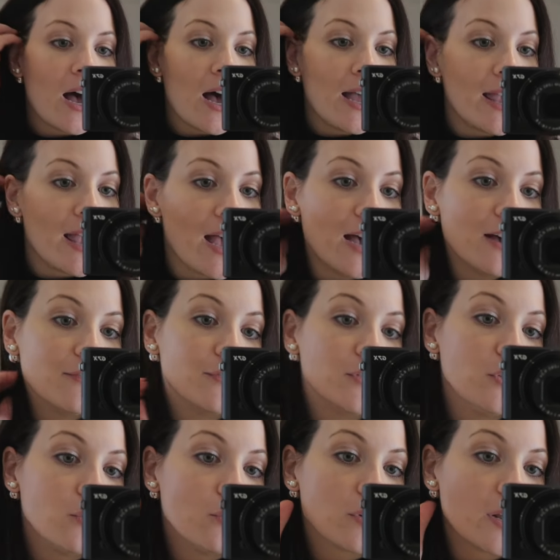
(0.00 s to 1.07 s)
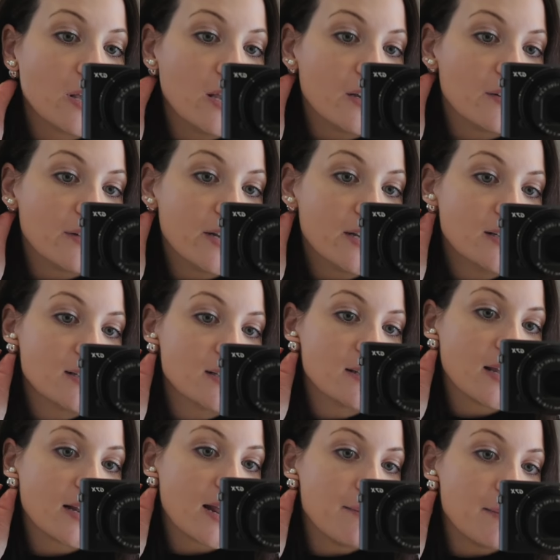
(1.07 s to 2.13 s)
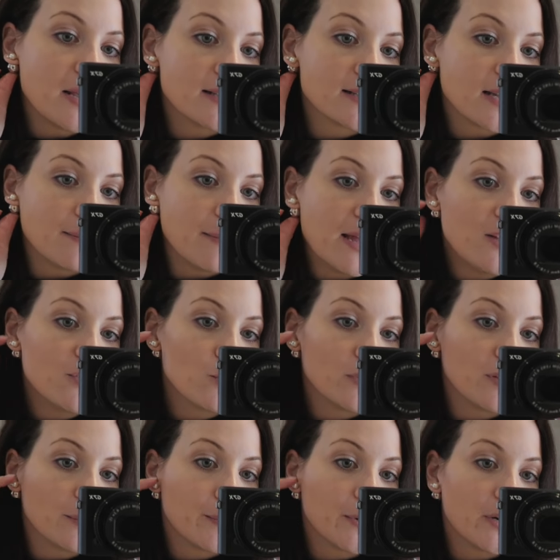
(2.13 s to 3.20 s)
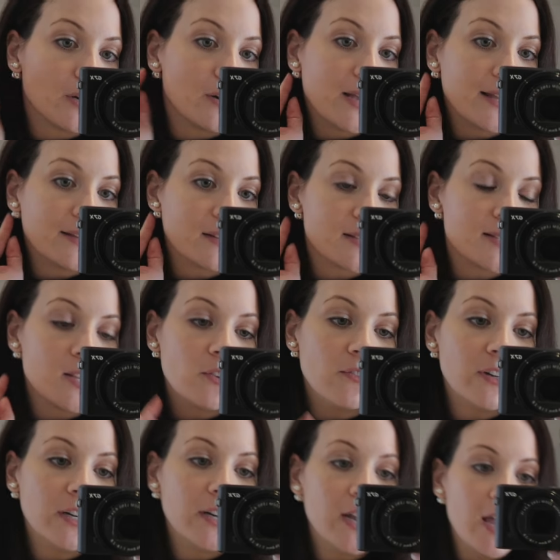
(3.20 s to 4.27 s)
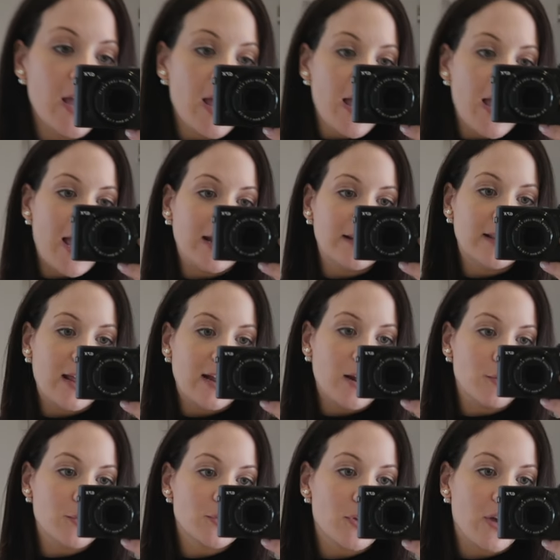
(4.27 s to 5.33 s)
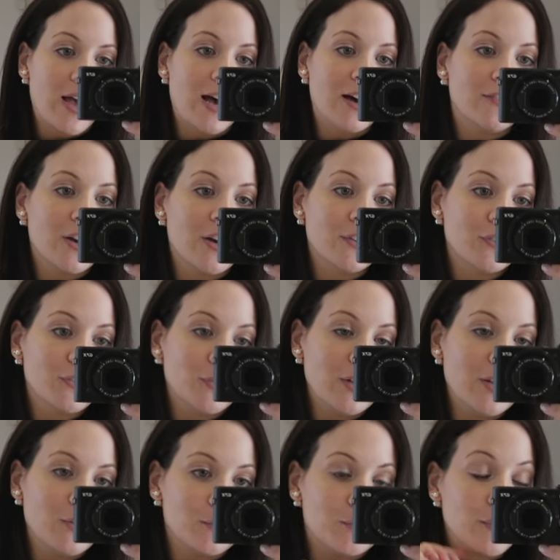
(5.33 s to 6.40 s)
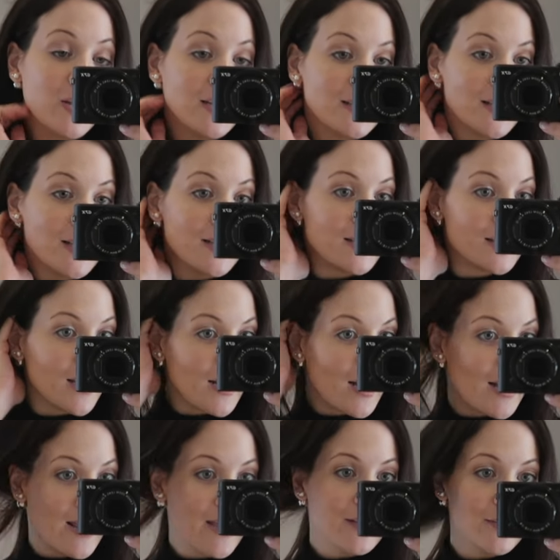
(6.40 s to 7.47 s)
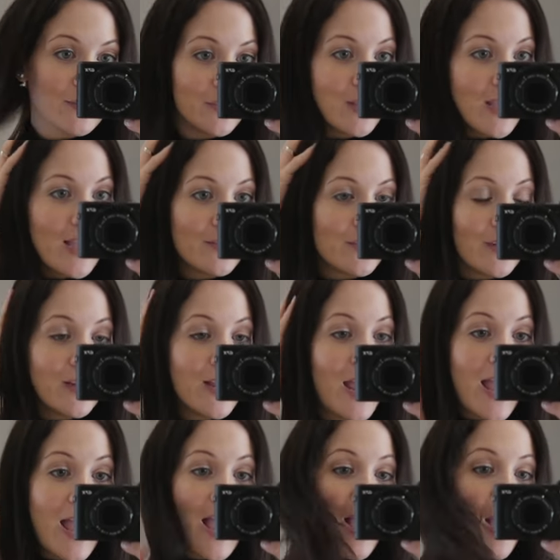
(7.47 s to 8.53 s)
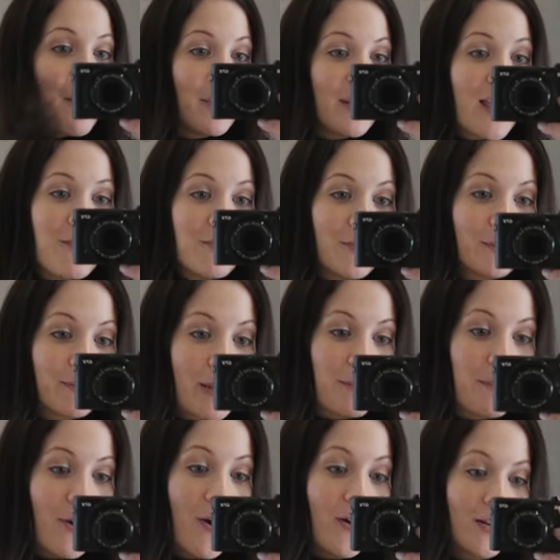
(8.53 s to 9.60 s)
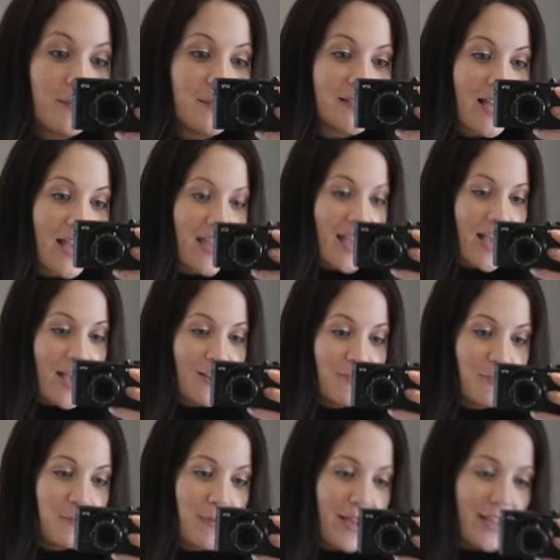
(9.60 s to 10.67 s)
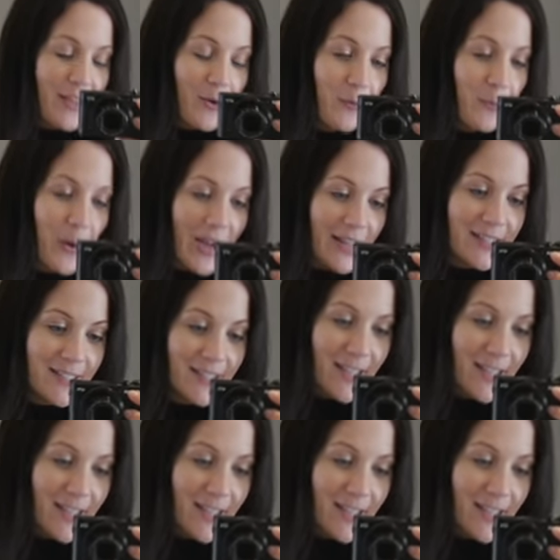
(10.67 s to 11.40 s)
I have Dior earrings that I mix and match with the pearl and the silver and then I also have two little bracelets that I layer together but then for my bottoms I have my white